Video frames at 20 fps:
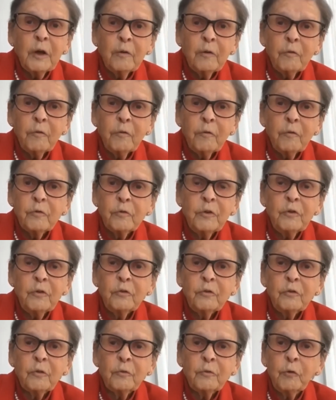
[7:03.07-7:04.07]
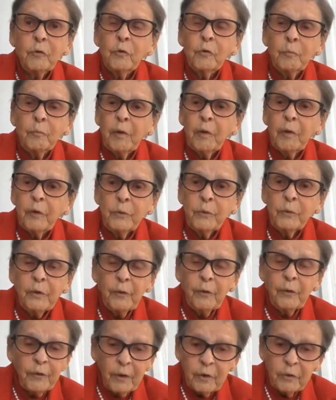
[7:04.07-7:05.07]
ever ceased the flow of blood,
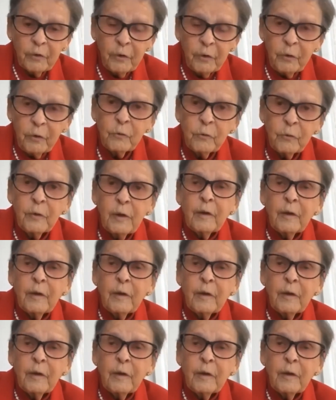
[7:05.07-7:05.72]
we'll not know,